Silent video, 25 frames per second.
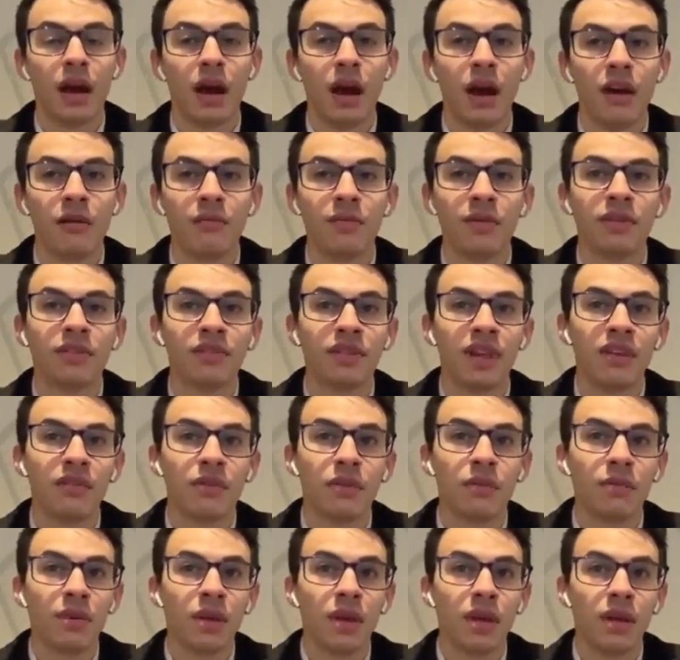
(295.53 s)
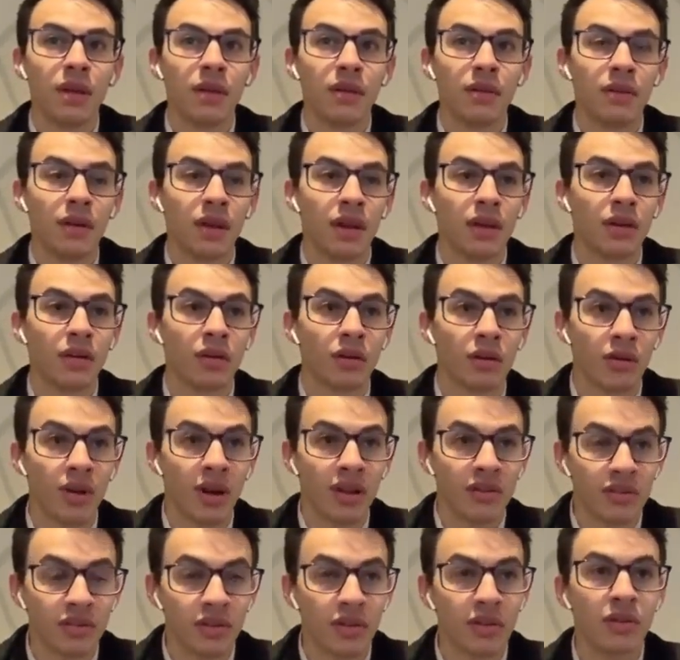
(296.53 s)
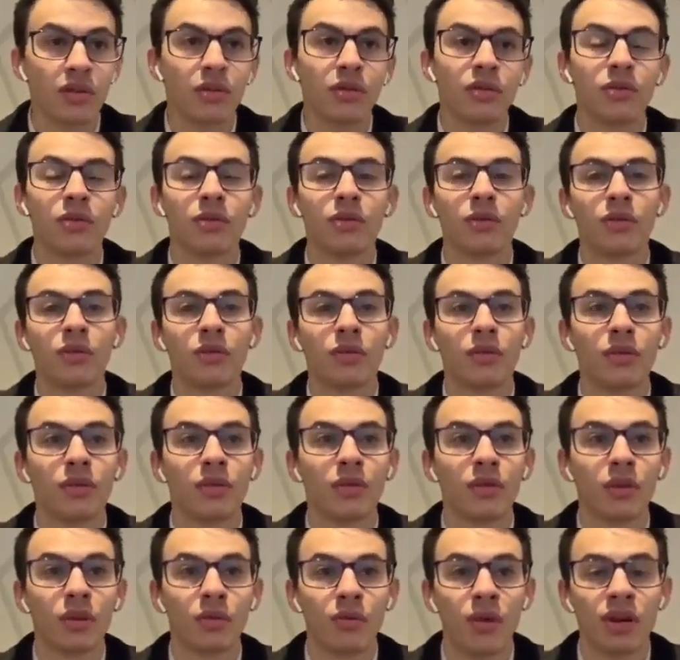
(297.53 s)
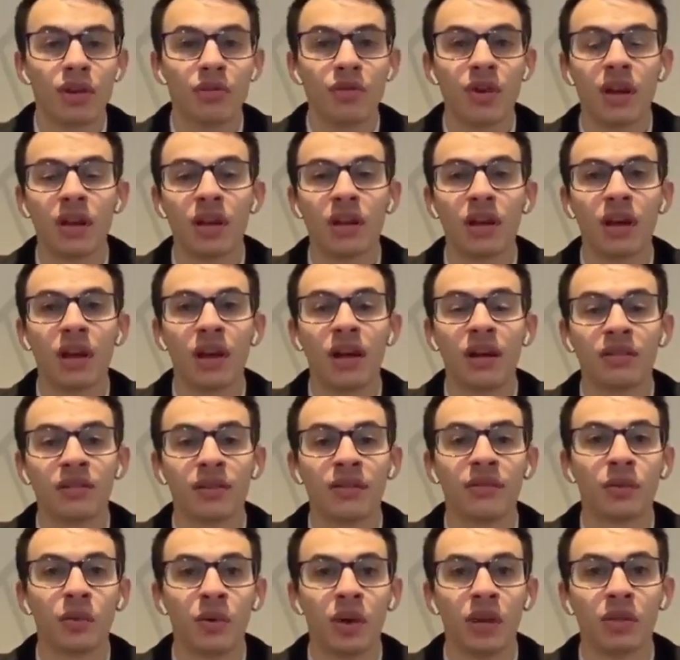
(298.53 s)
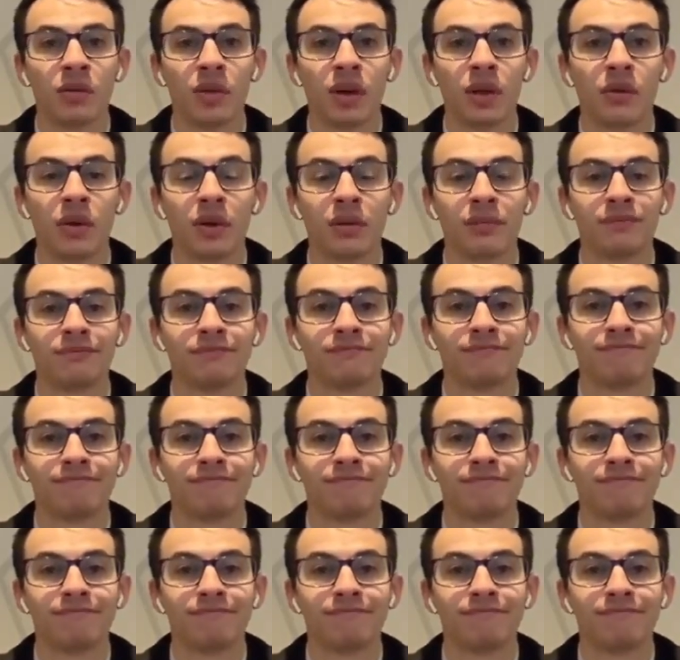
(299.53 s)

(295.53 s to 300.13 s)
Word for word: I've been Steve Obeid, and congrats to you, the graduating class of 2021.